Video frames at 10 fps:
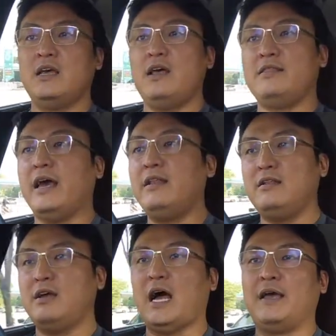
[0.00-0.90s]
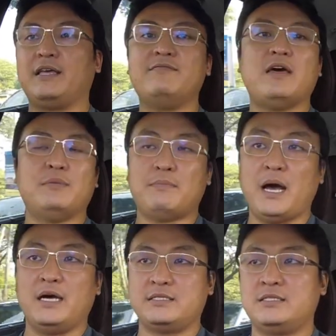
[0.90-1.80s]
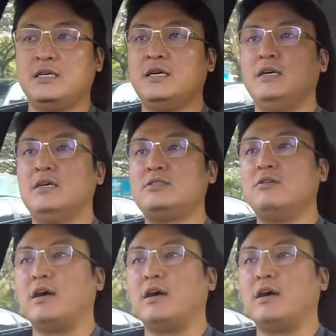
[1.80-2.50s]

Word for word: then I give them a pass so I'll